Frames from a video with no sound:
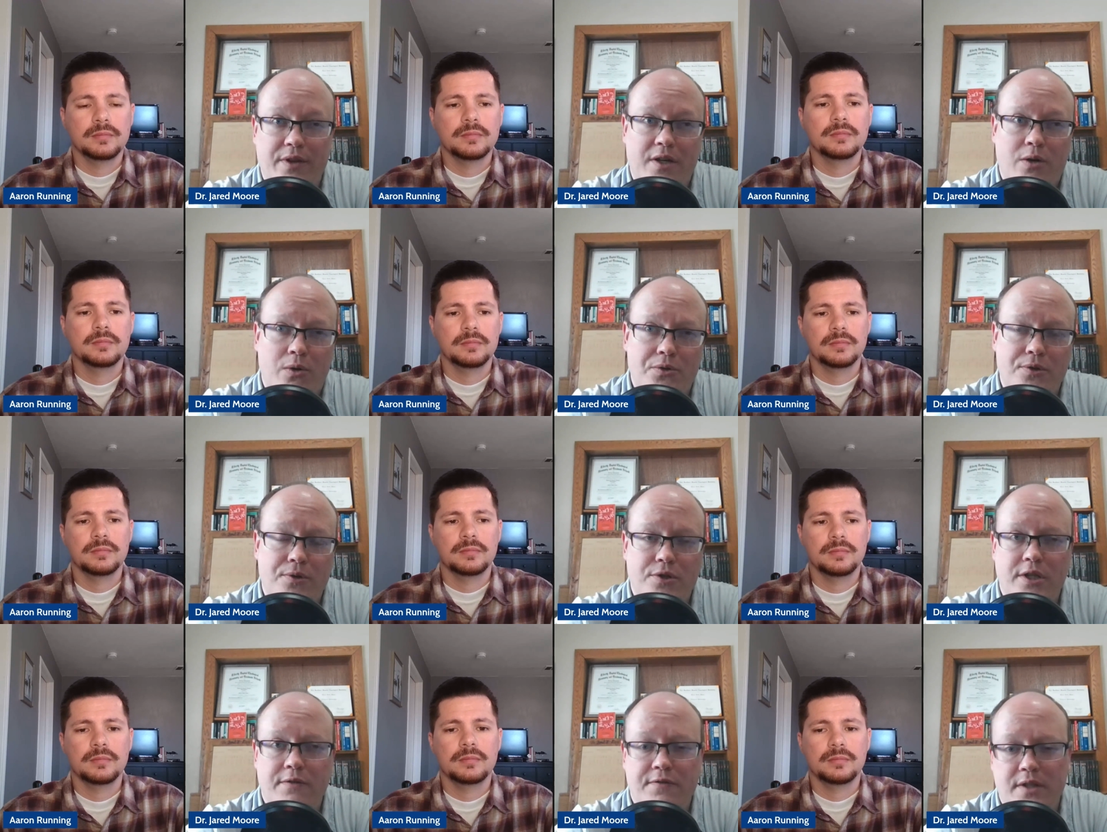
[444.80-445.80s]
Speaker 1: the culture
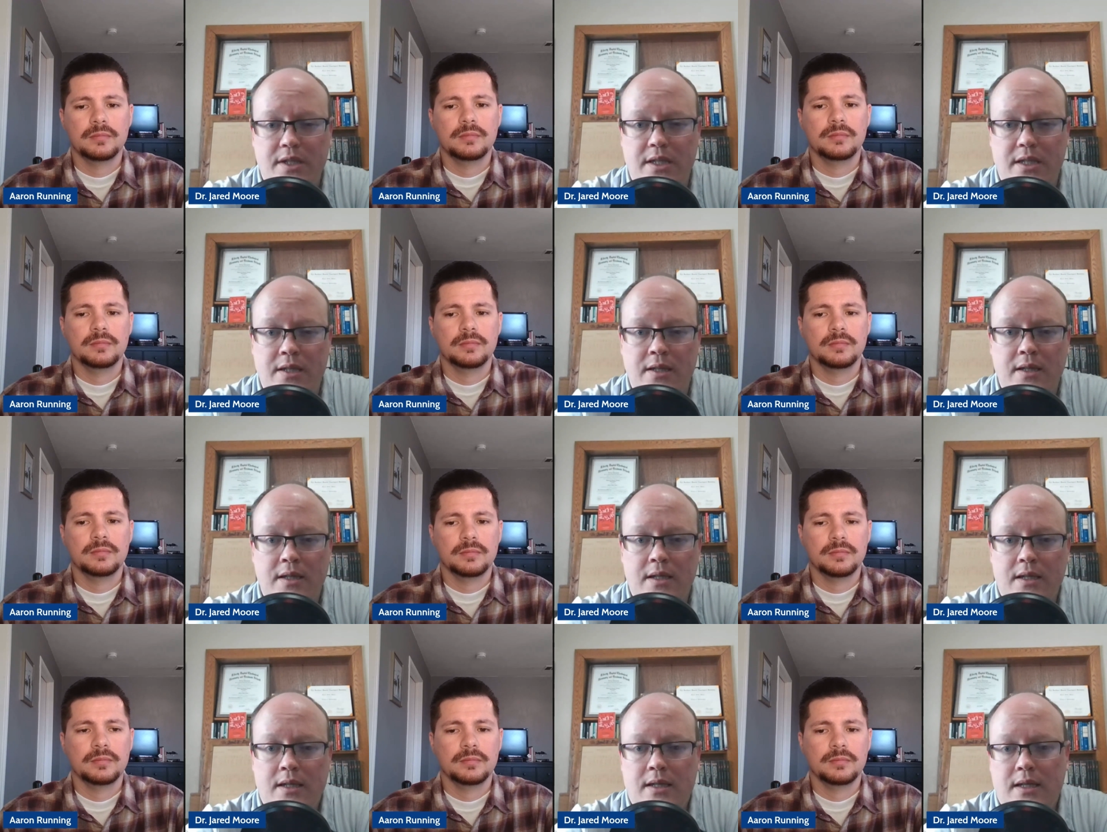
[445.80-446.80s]
shifting
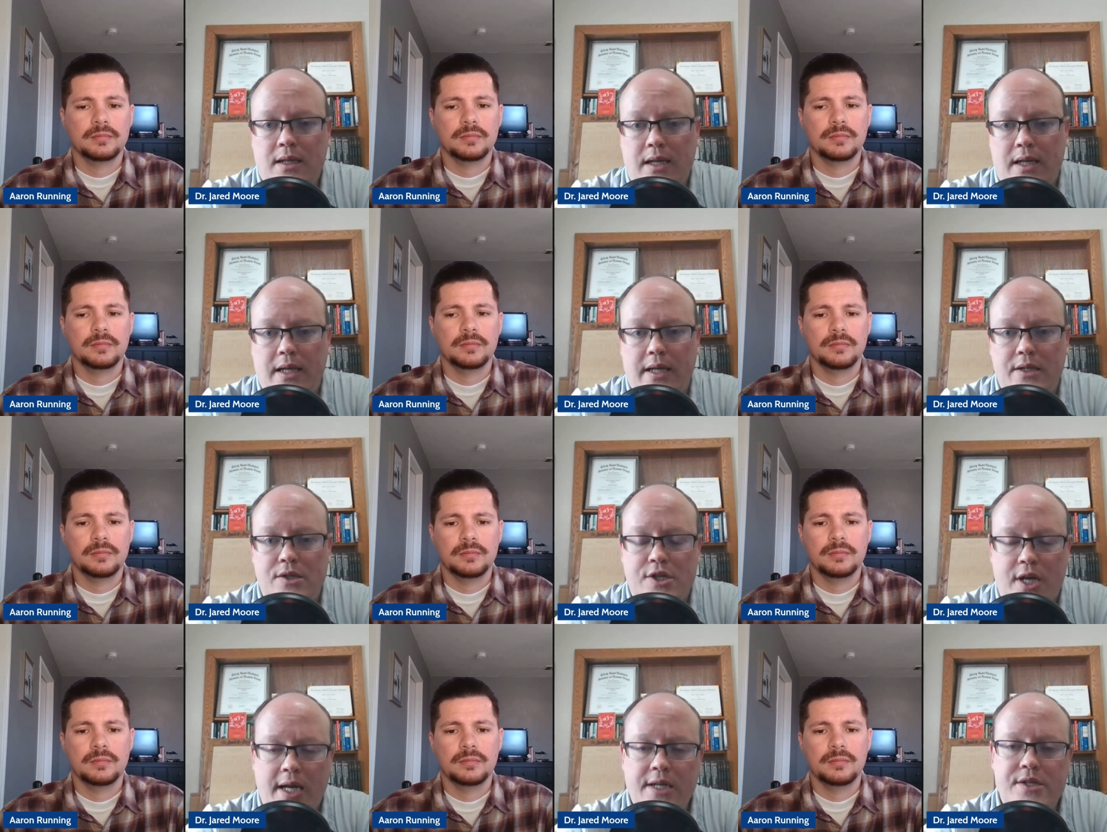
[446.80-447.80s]
and
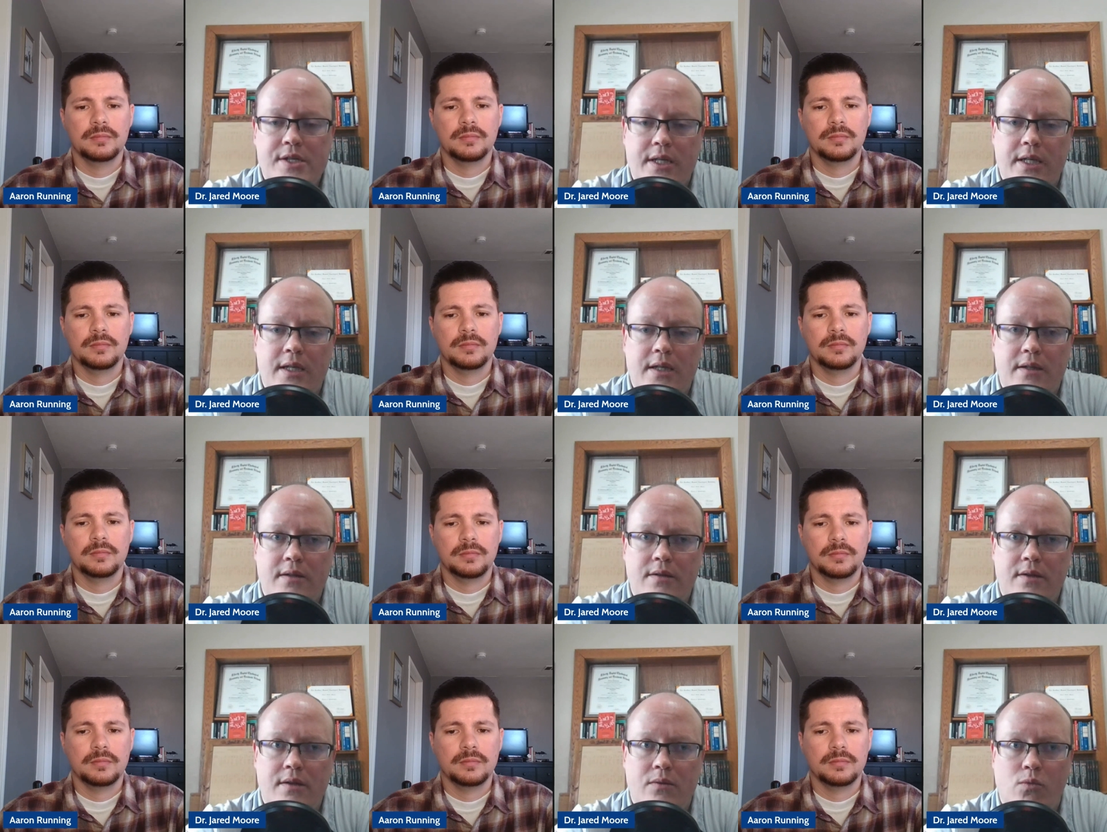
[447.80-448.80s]
changing
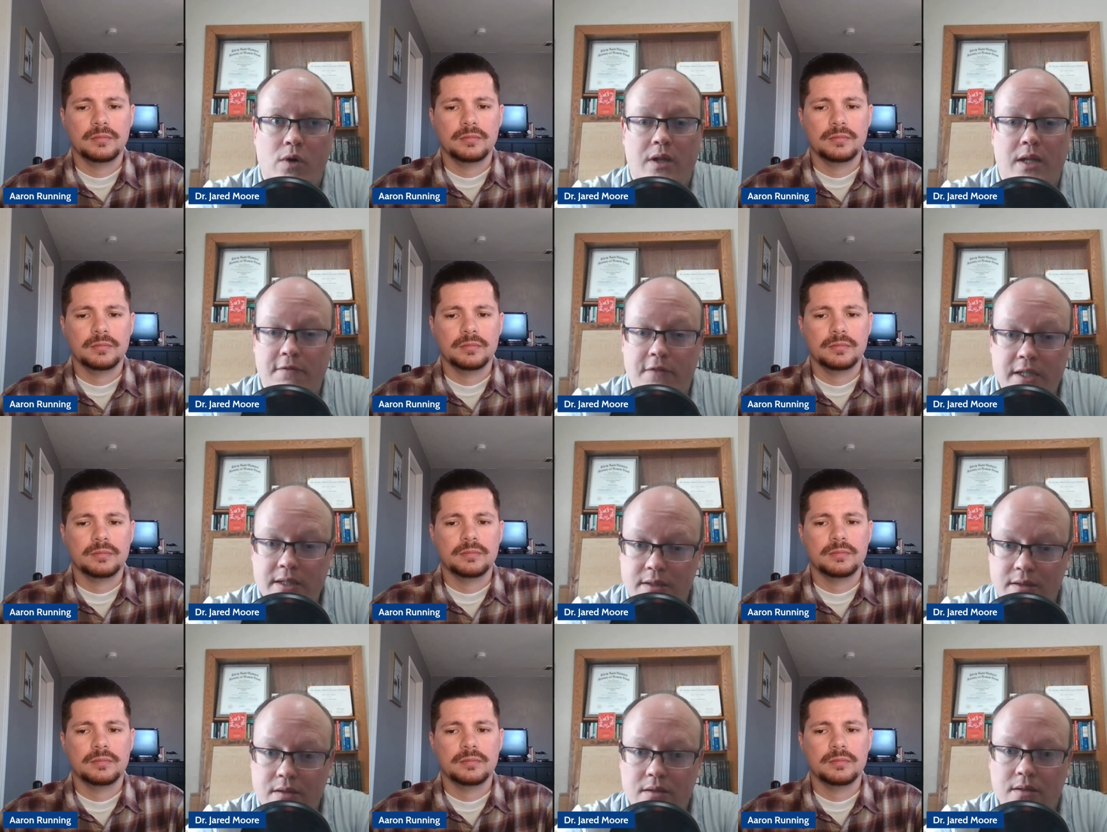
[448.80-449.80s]
what love
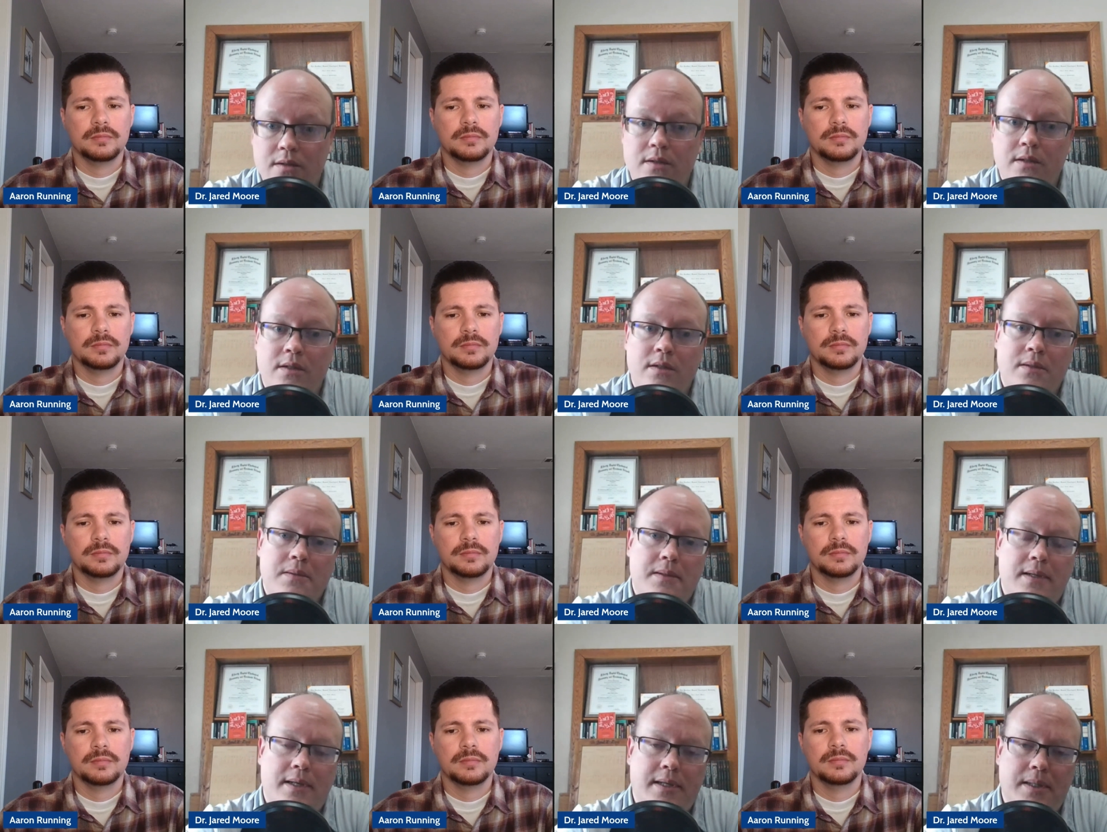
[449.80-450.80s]
is.
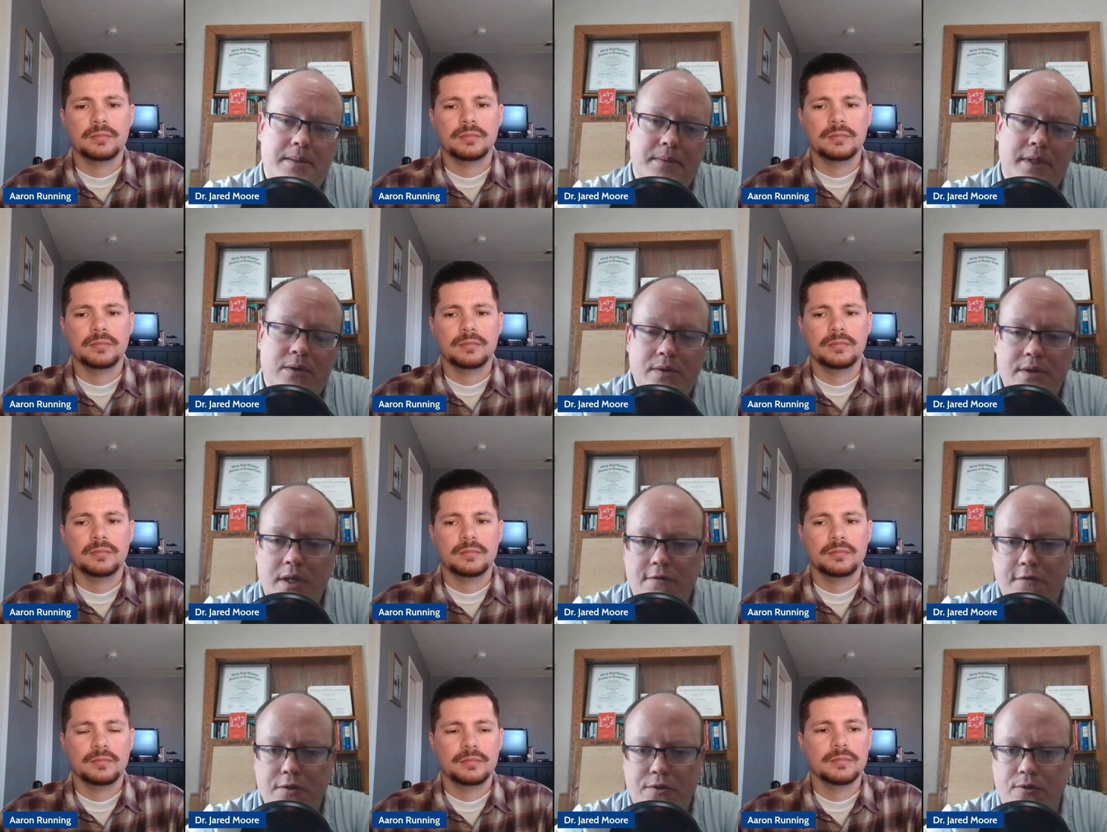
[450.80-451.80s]
Um, you know, it's not
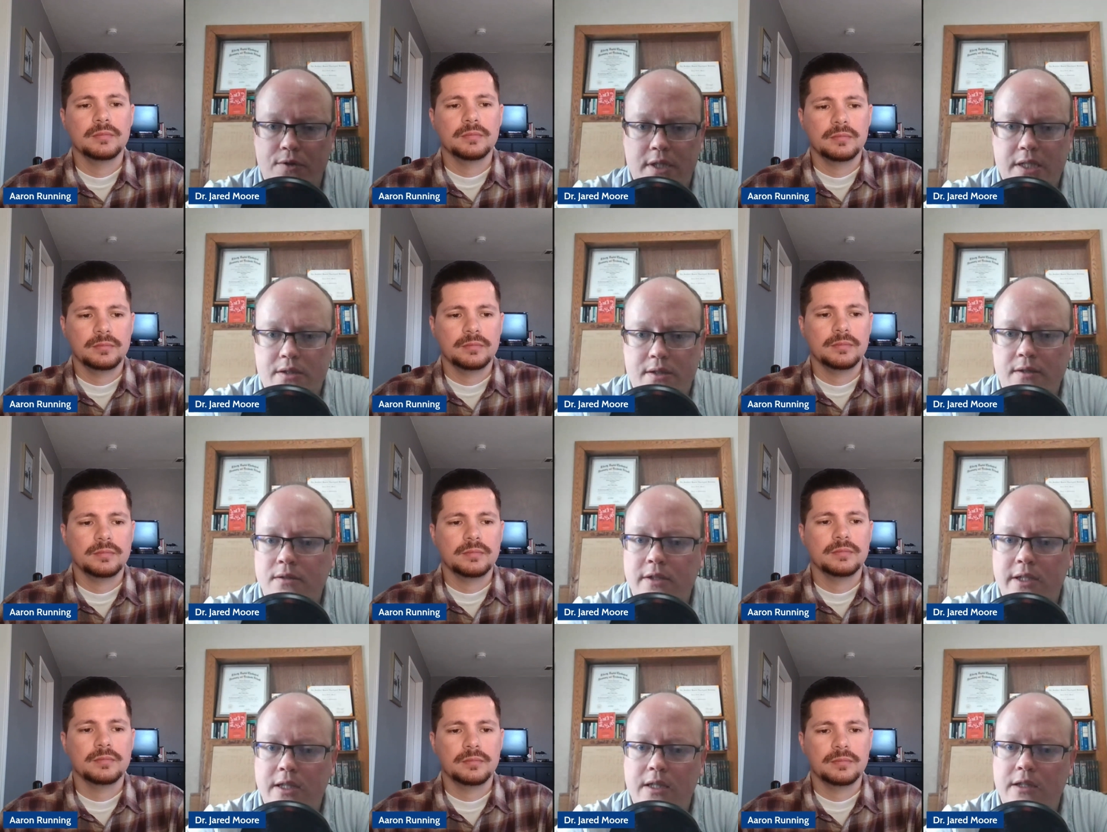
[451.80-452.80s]
First Corinthians
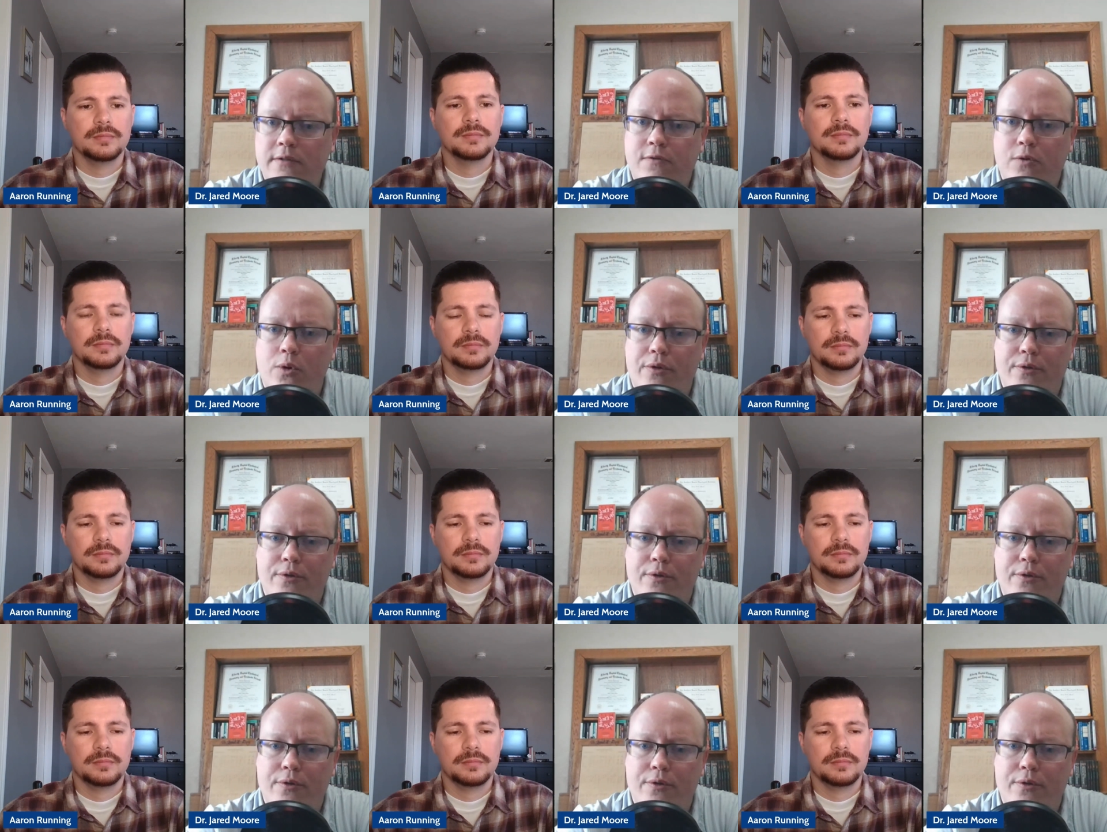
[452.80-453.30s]
13, 4